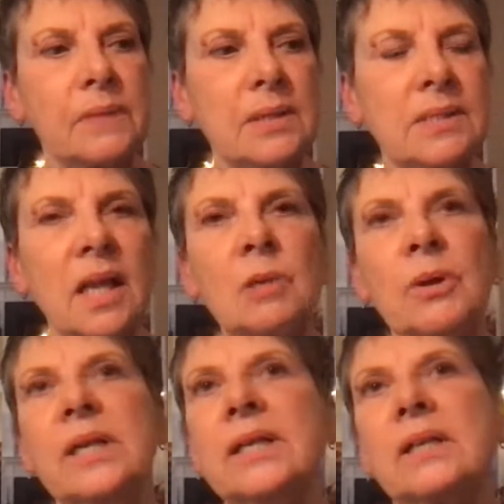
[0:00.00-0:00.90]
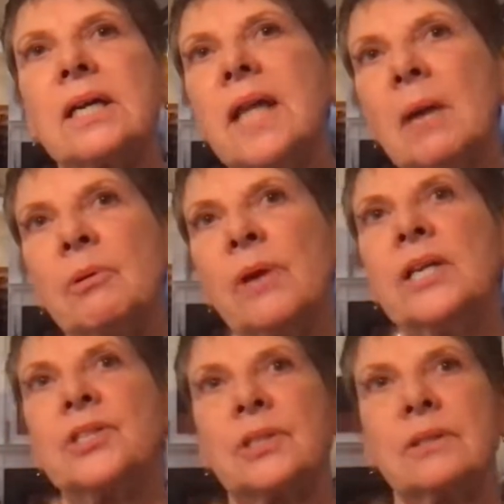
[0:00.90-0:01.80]
celebrating a
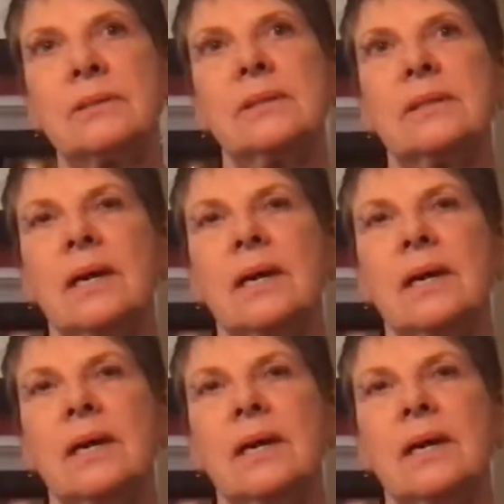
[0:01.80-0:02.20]
collaboration